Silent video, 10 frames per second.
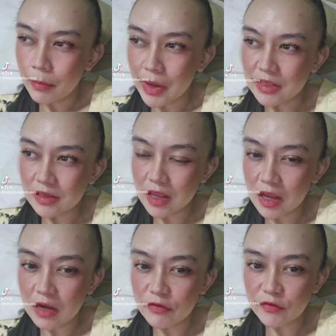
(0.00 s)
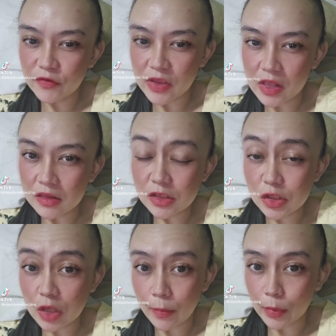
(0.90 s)
my skin feels
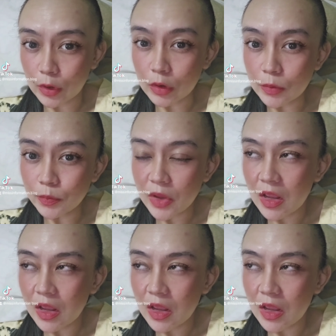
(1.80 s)
supple.